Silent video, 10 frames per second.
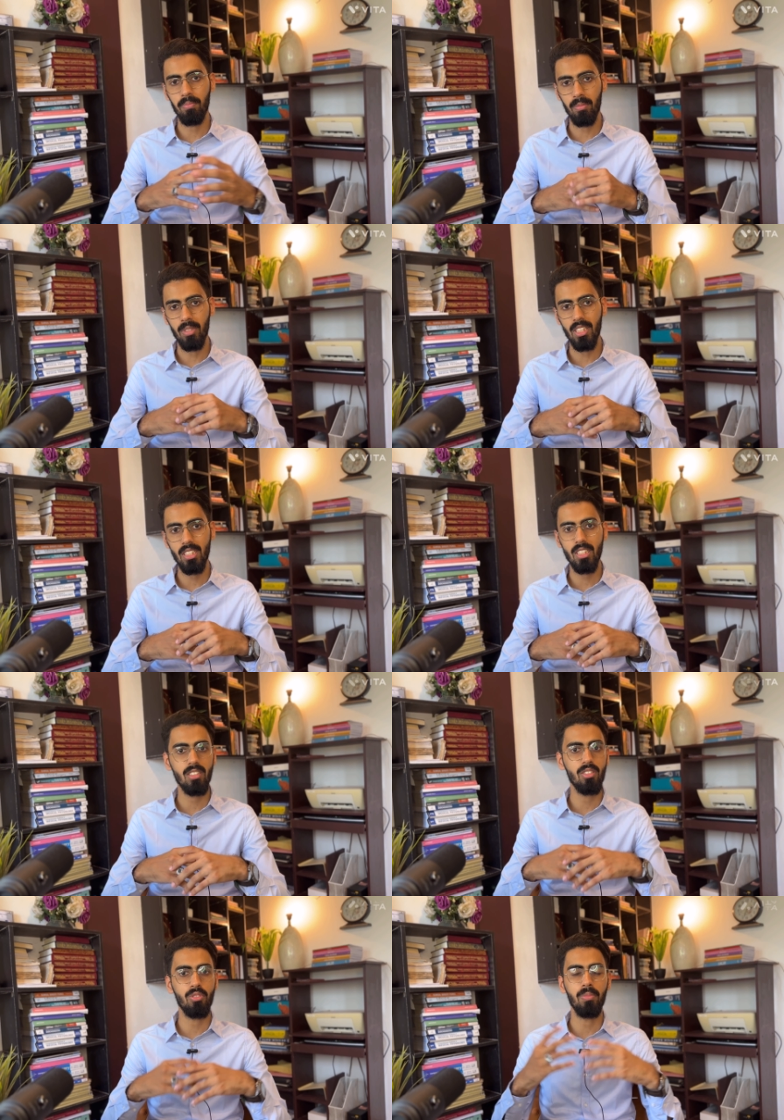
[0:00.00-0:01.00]
B B S
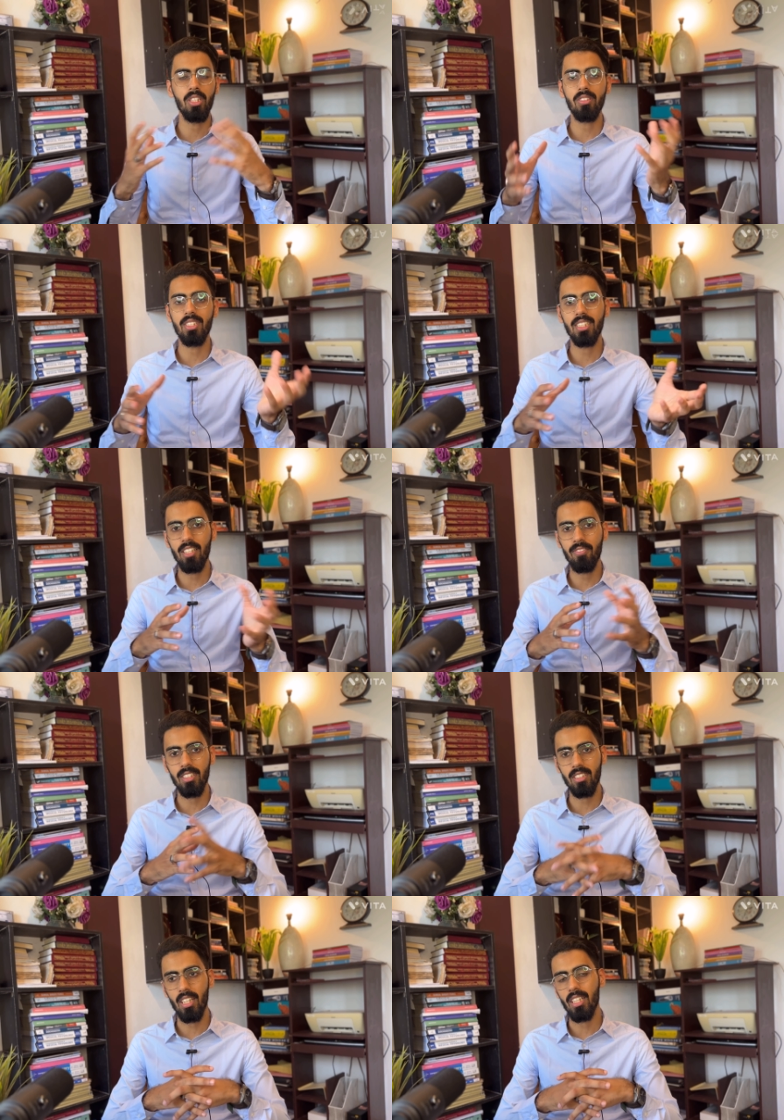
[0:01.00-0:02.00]
to be on the safer
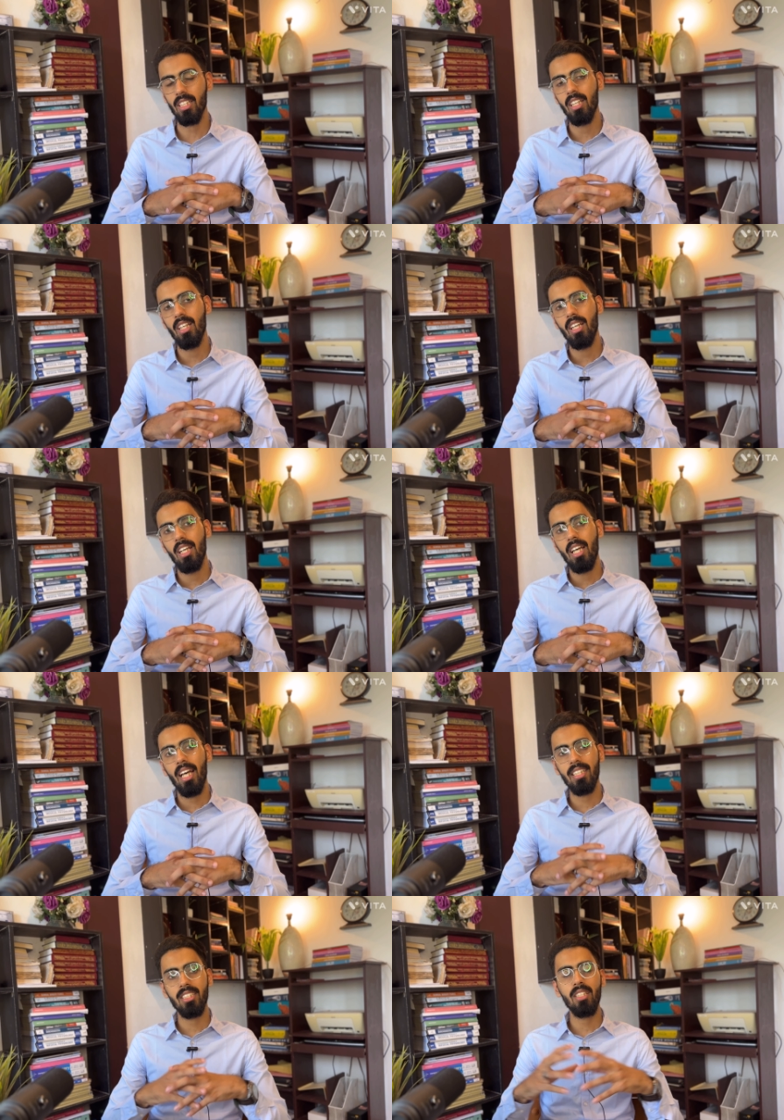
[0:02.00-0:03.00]
side.
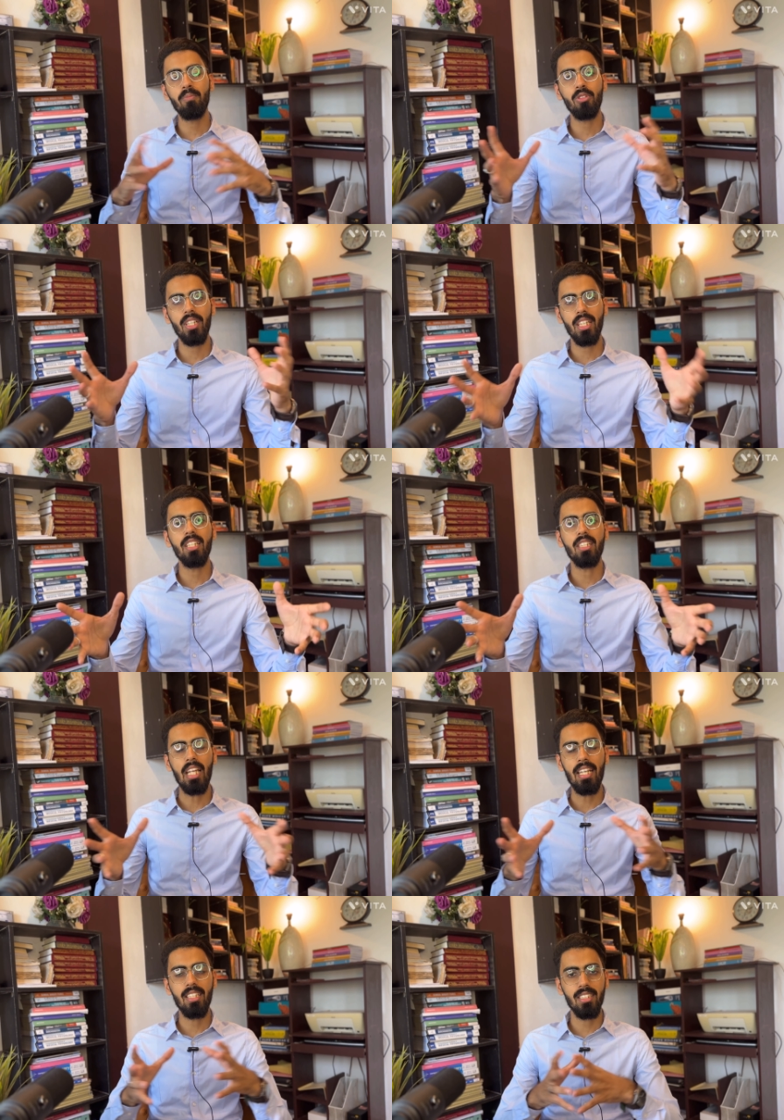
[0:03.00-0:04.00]
And step two, again,
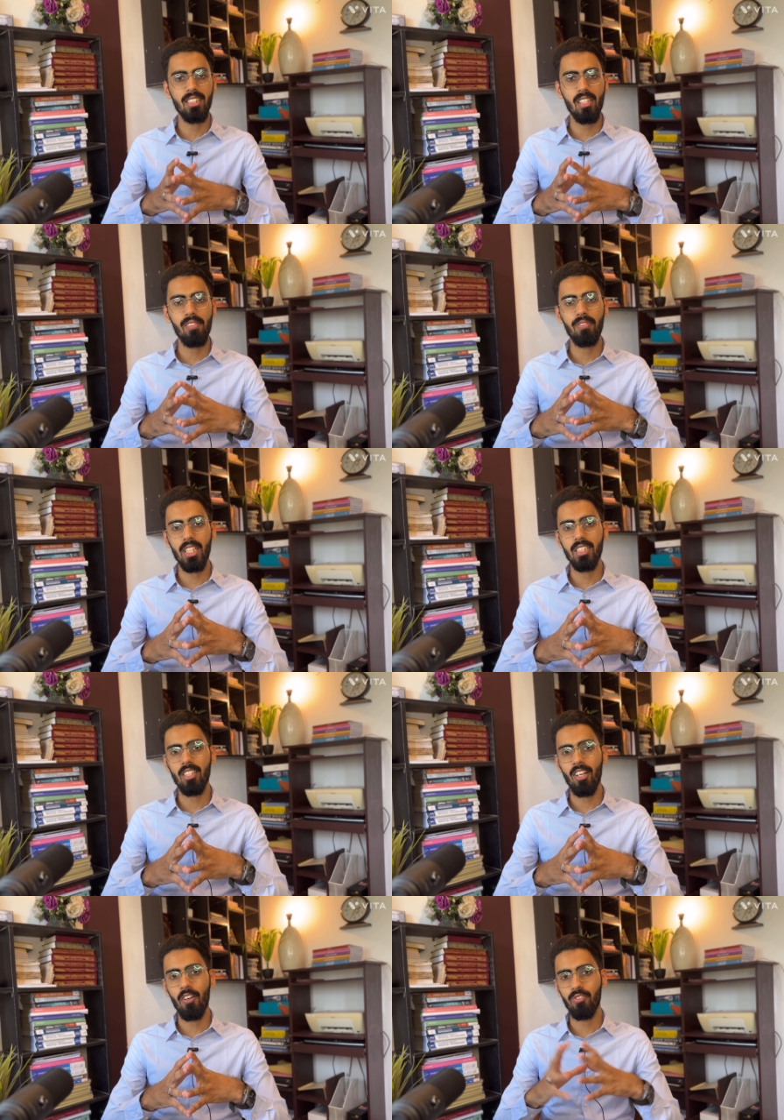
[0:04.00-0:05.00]
it itself takes
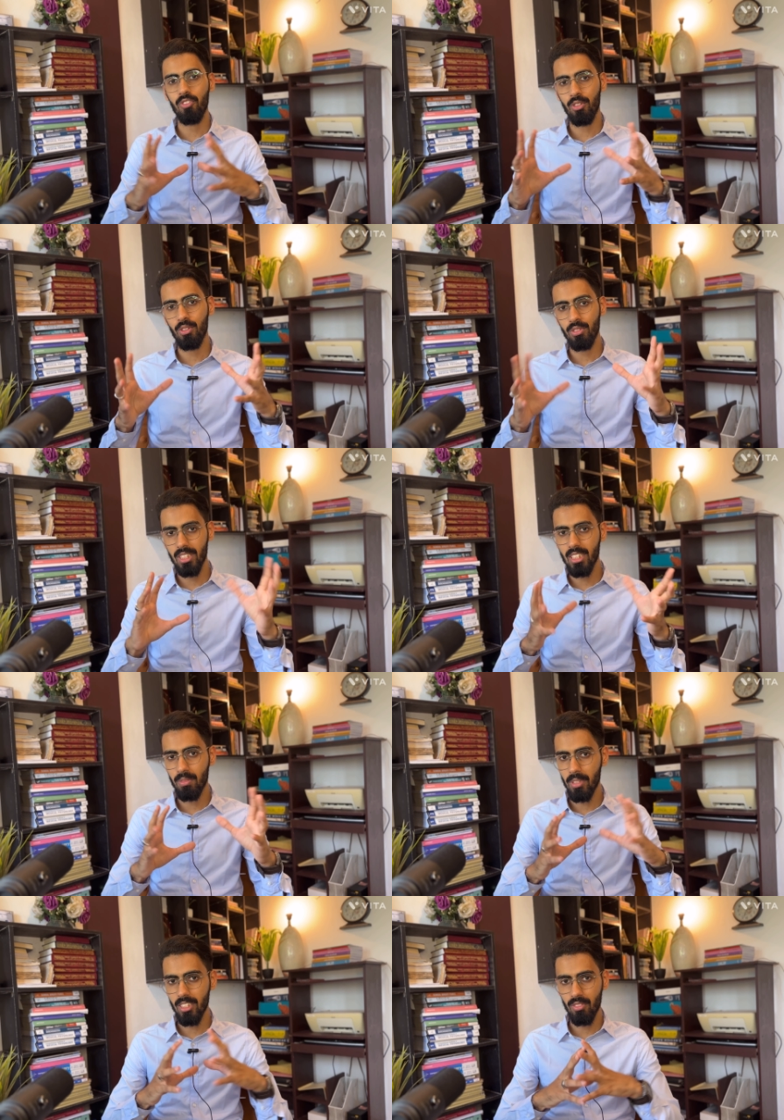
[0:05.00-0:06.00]
around four to six
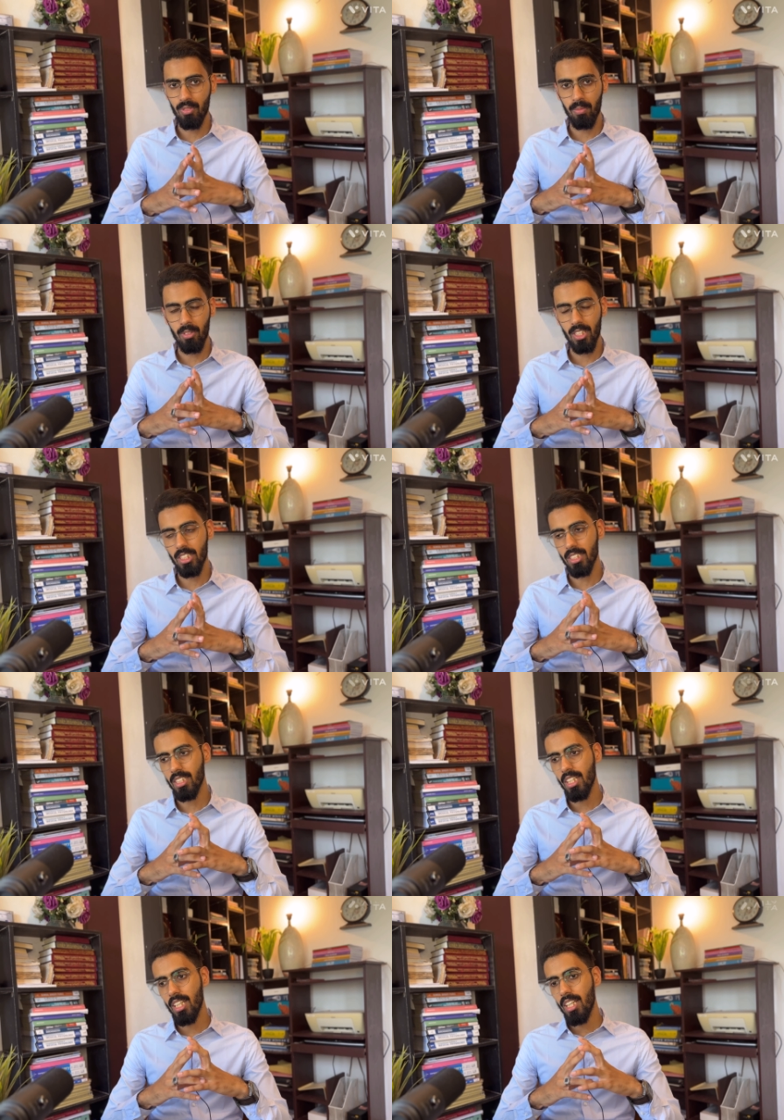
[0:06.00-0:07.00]
months of preparation.
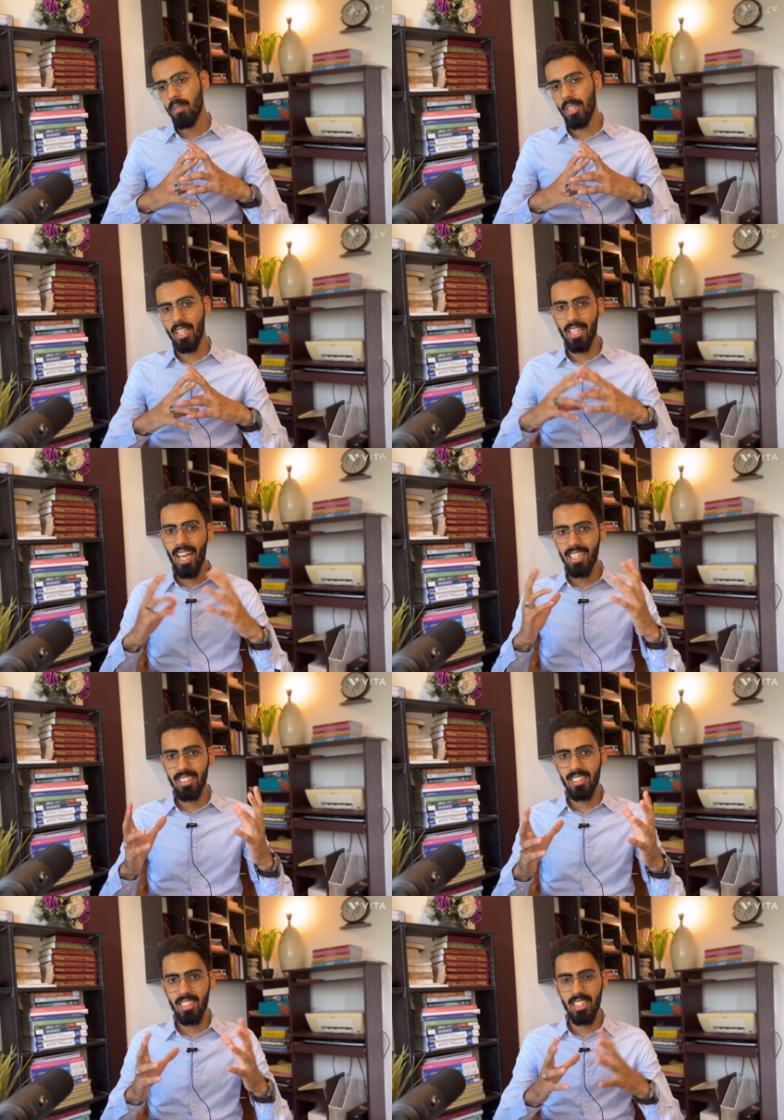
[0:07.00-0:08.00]
But I had
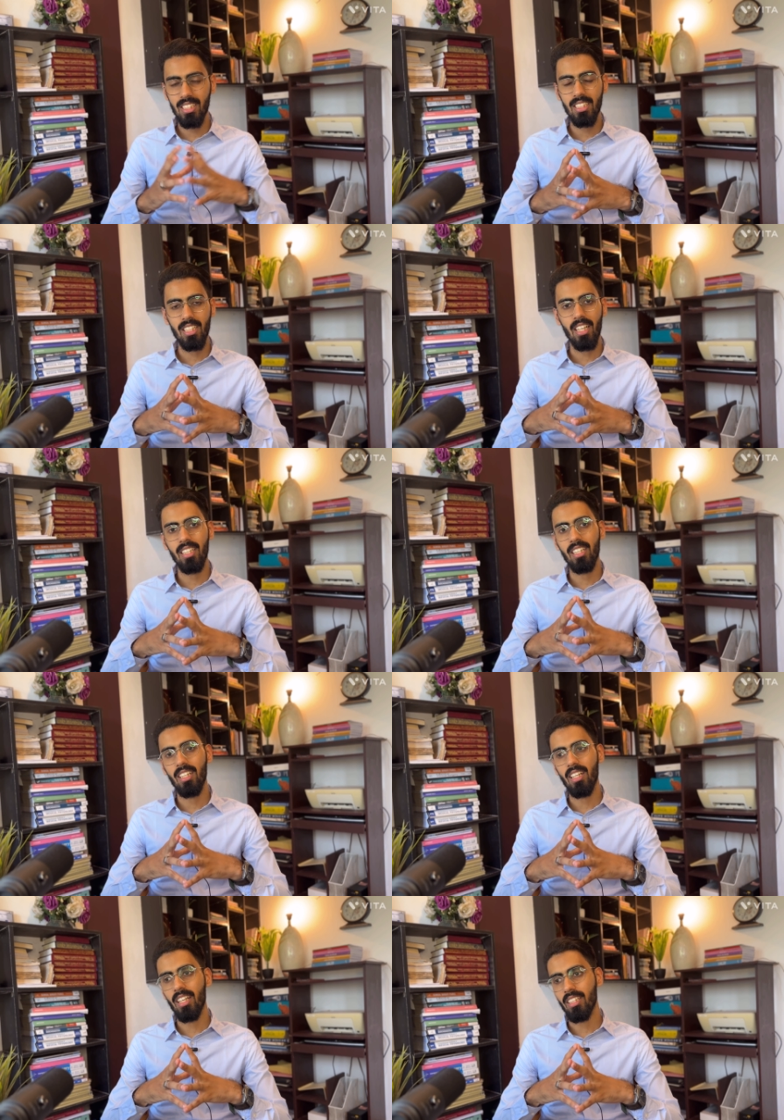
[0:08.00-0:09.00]
this crazy
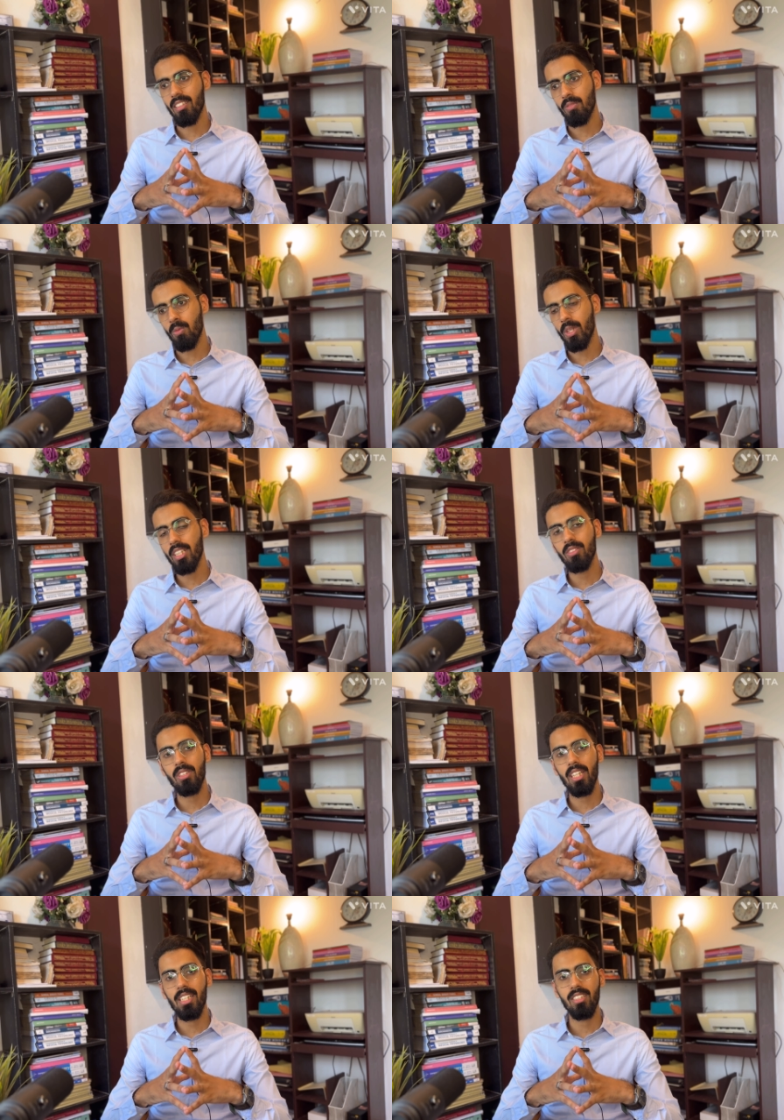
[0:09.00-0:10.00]
idea, like, why
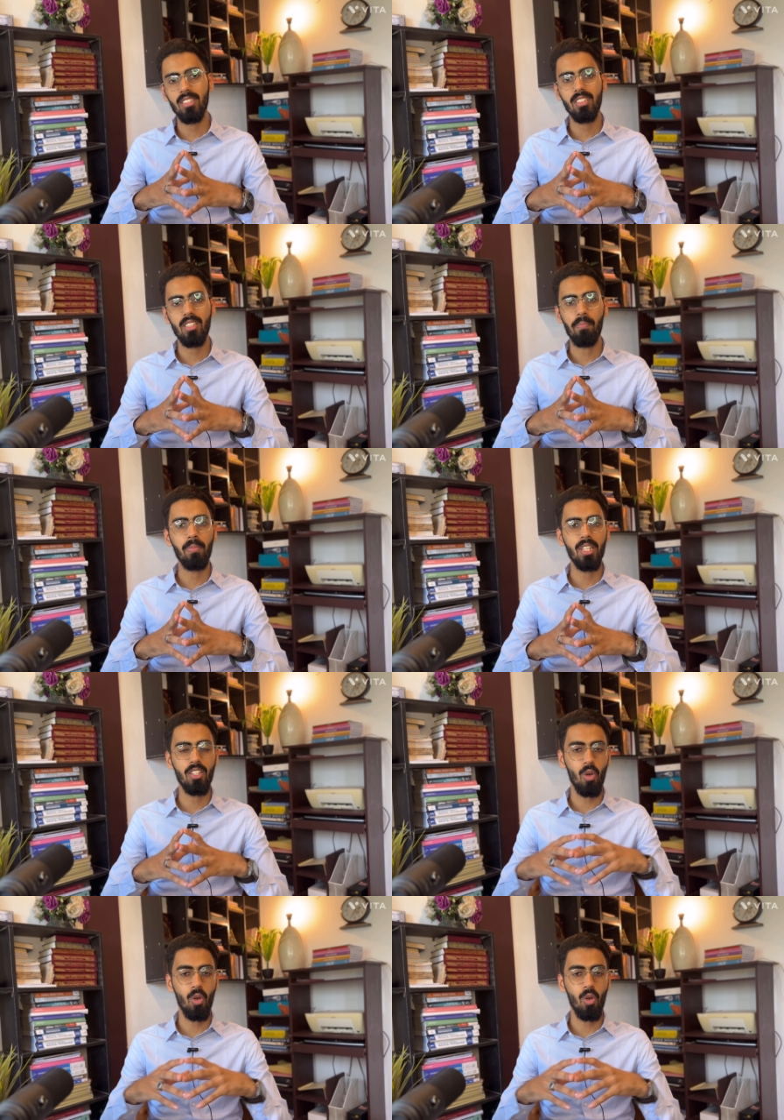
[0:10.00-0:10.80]
don't I just complete